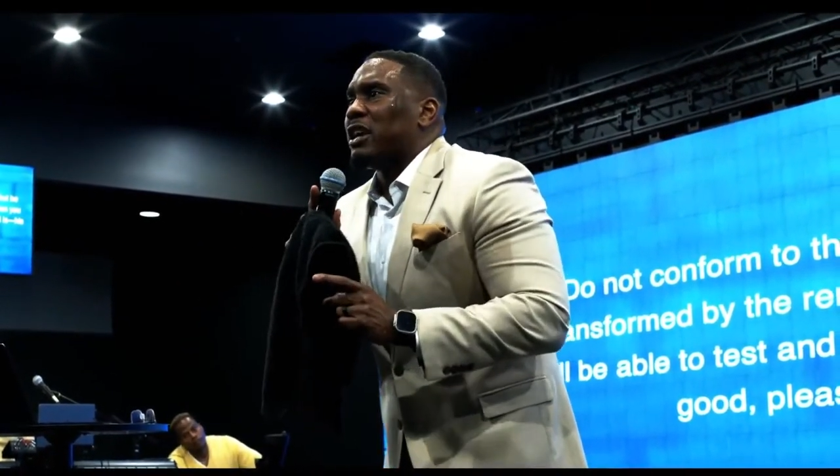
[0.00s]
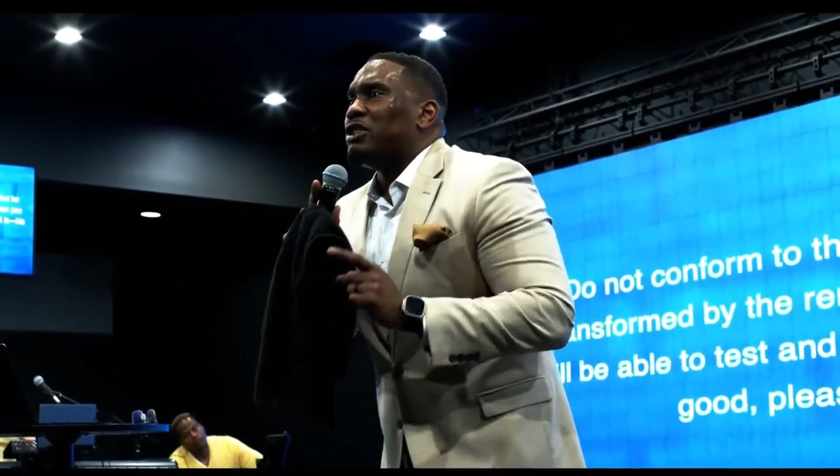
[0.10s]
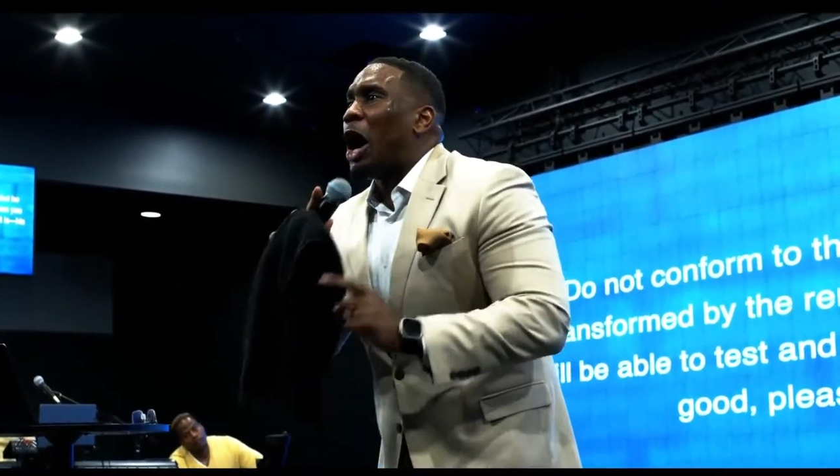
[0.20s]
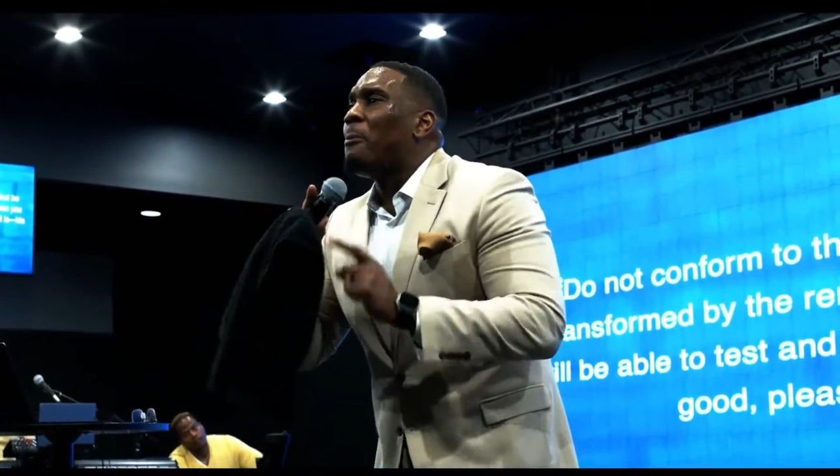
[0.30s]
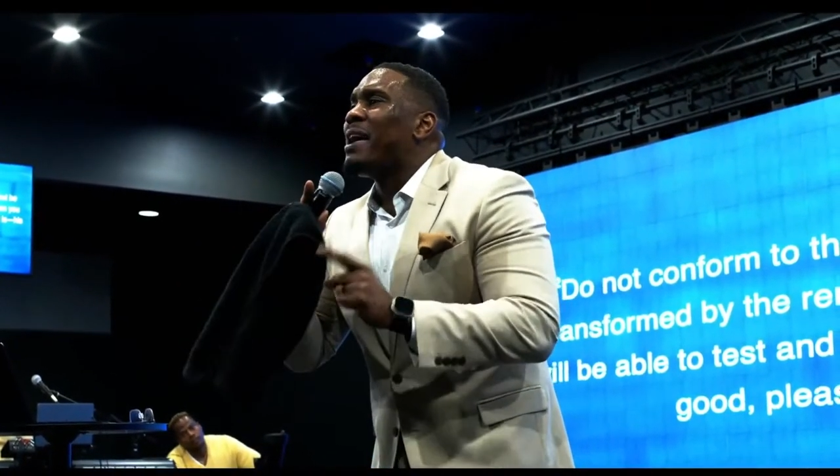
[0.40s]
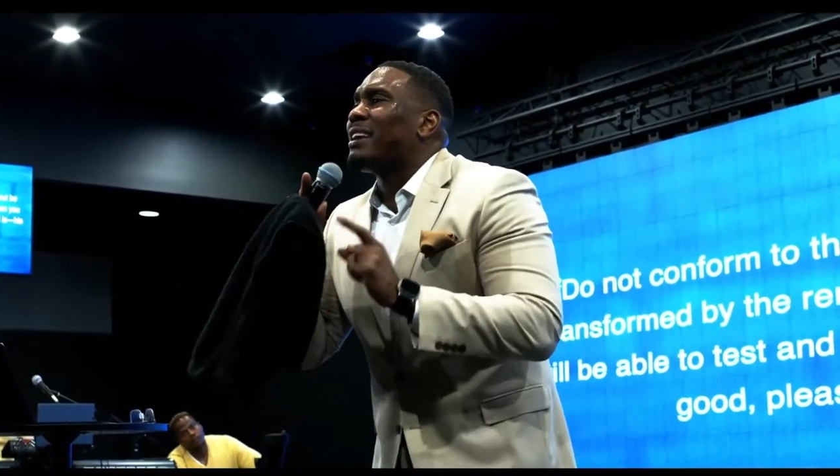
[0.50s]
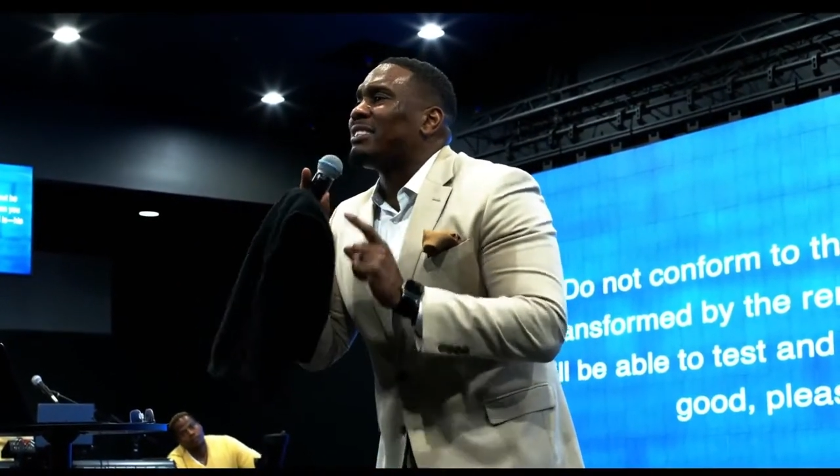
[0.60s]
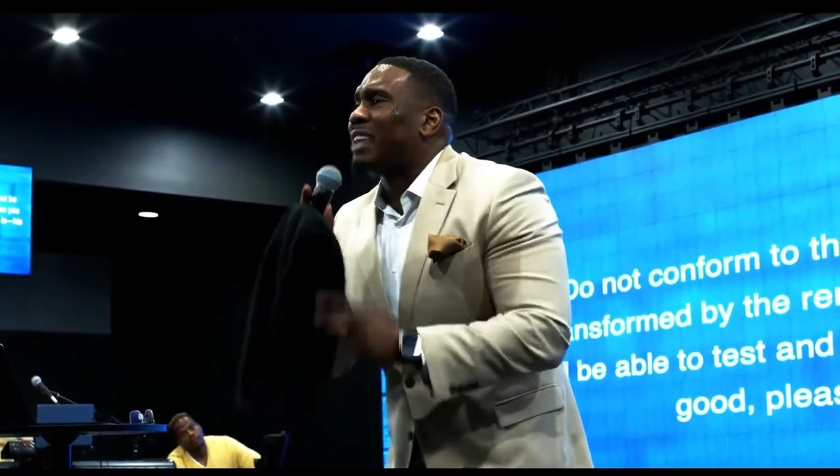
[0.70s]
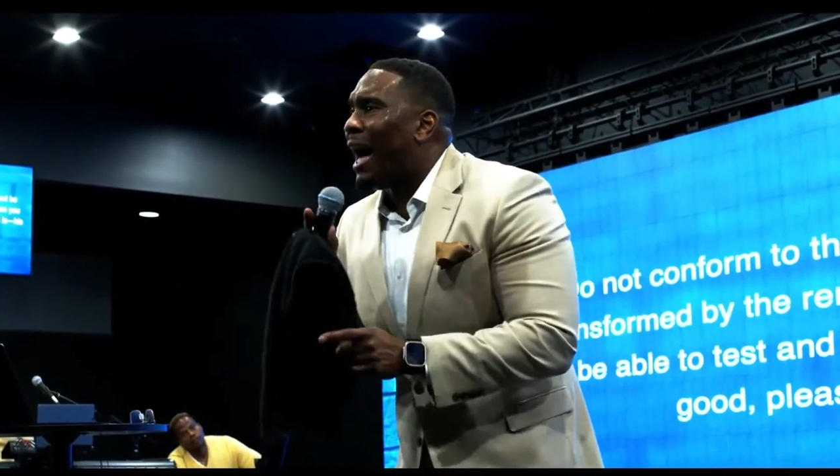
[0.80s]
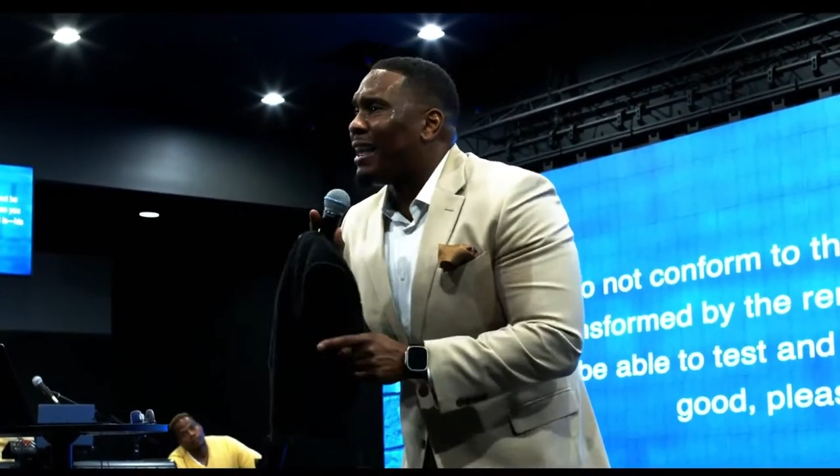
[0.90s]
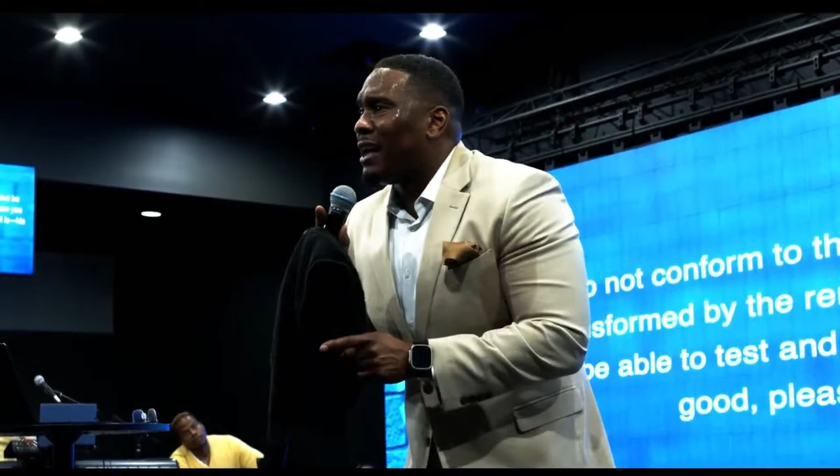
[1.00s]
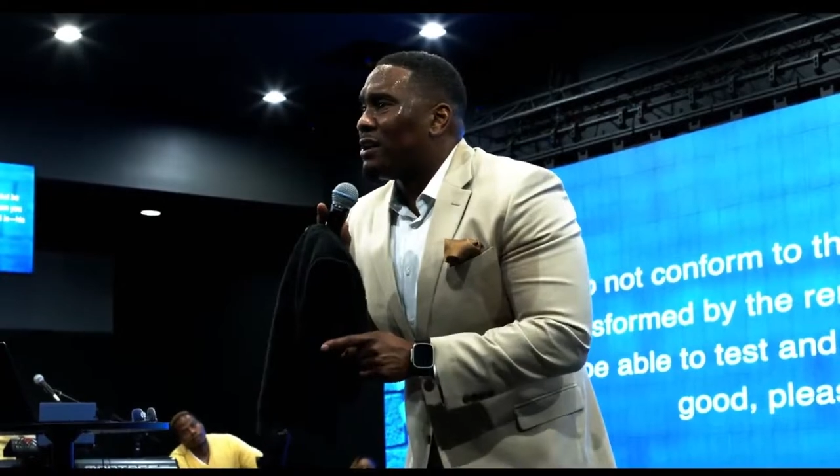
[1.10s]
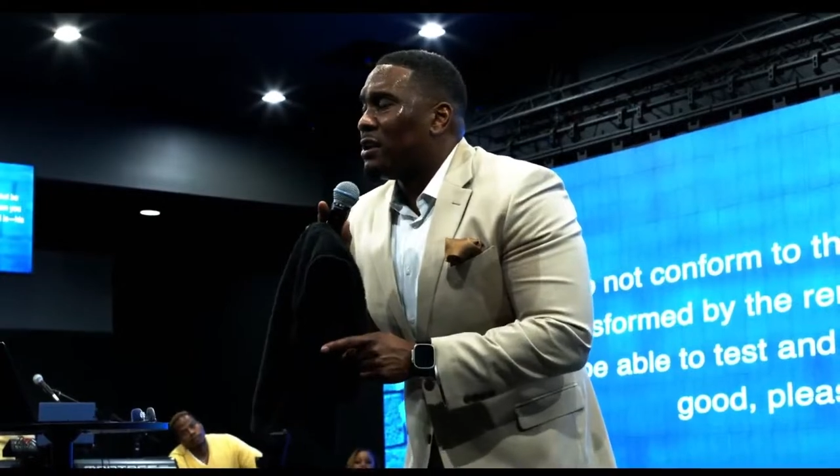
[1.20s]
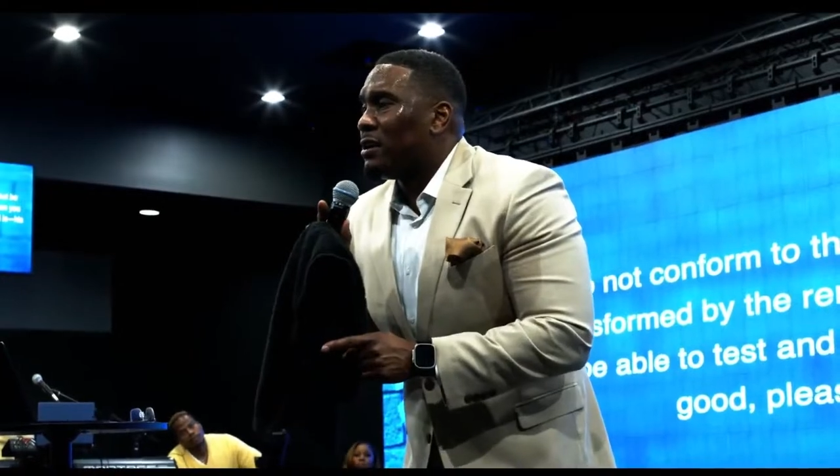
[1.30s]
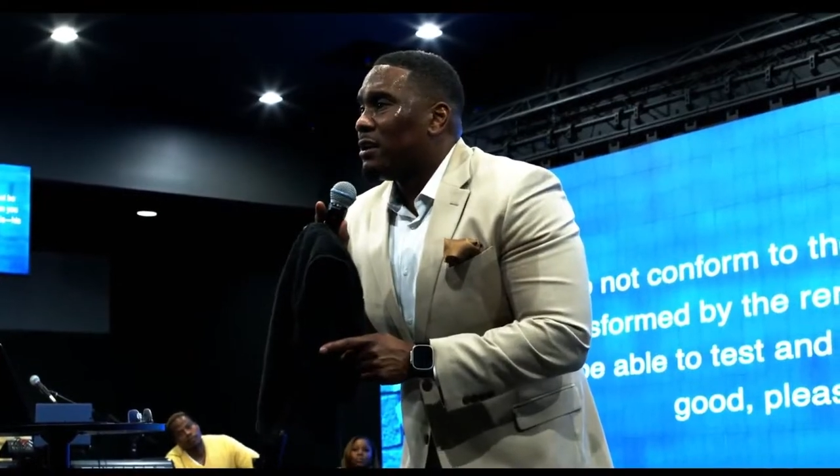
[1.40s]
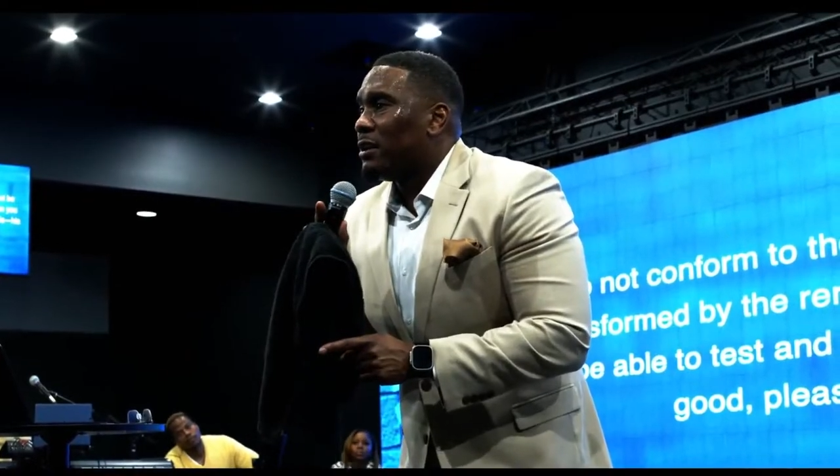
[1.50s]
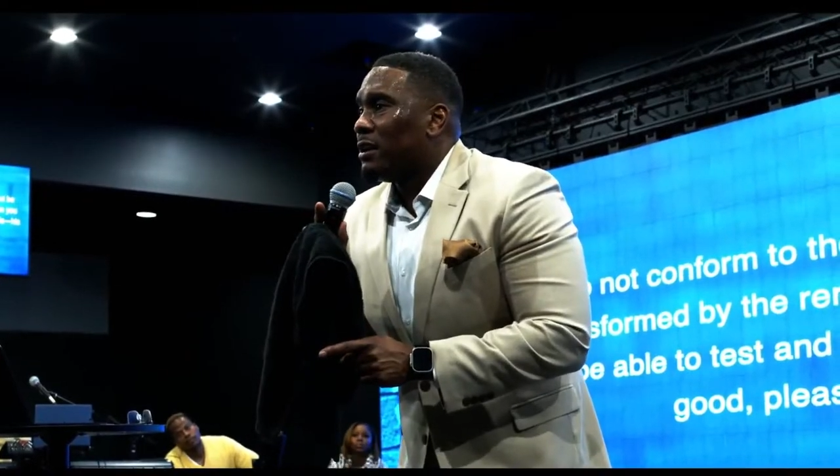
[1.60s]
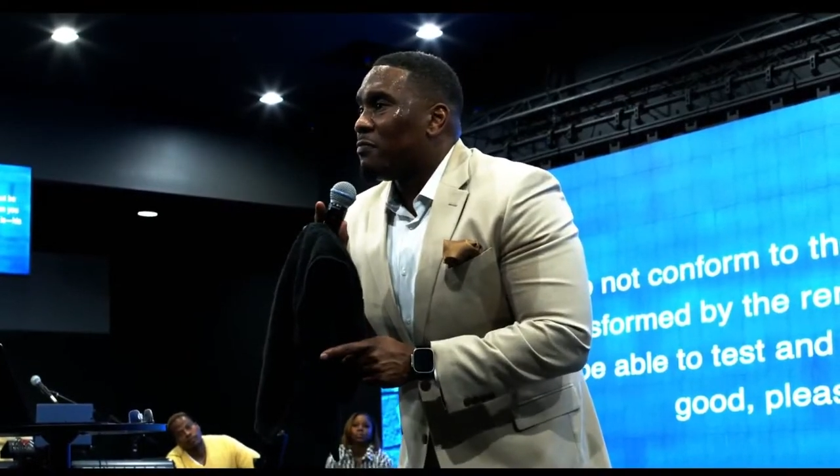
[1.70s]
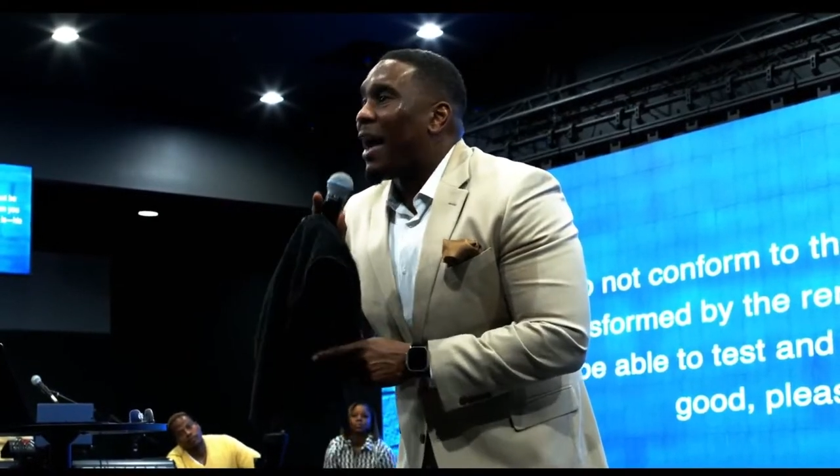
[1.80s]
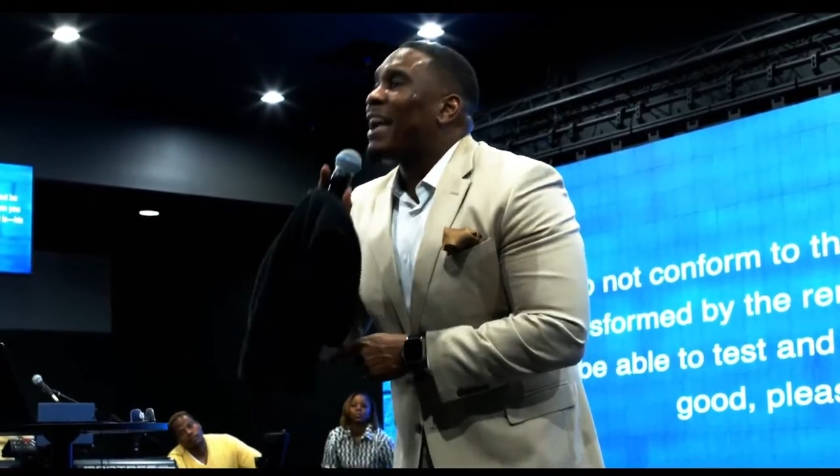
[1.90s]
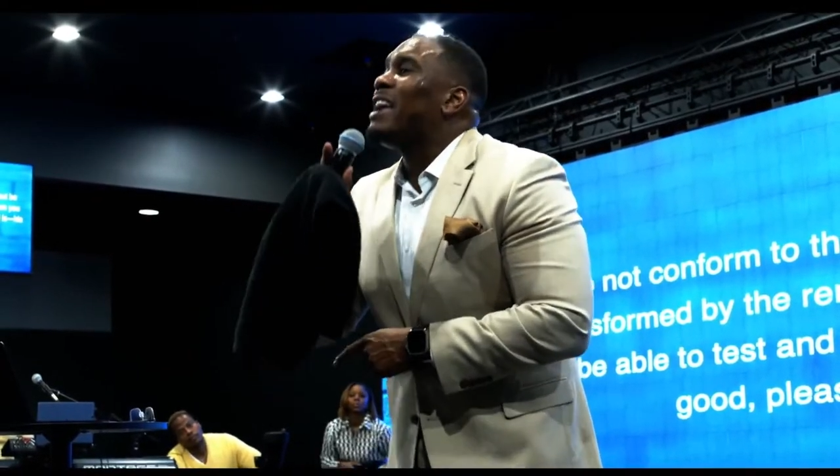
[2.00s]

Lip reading: Don't be excited that